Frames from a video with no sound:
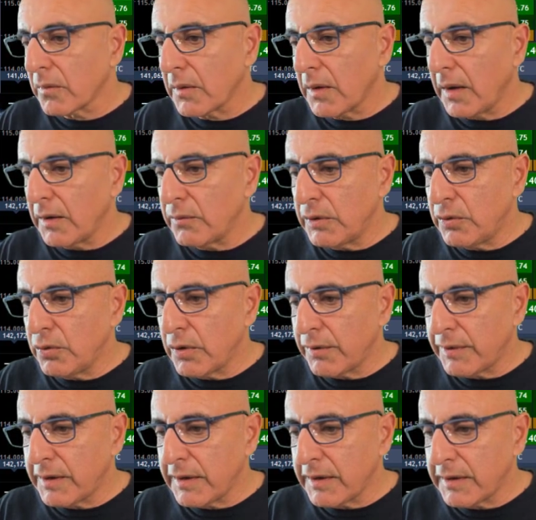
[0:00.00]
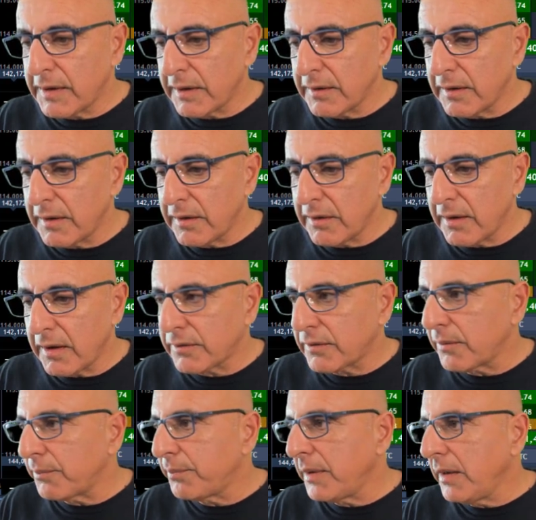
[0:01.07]
And we do have a green candle in the
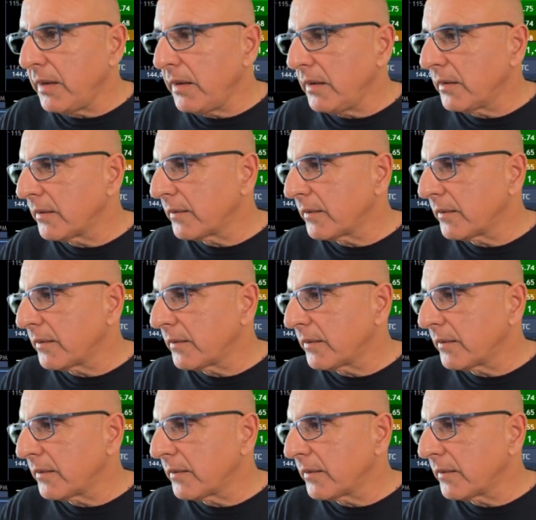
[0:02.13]
S&P.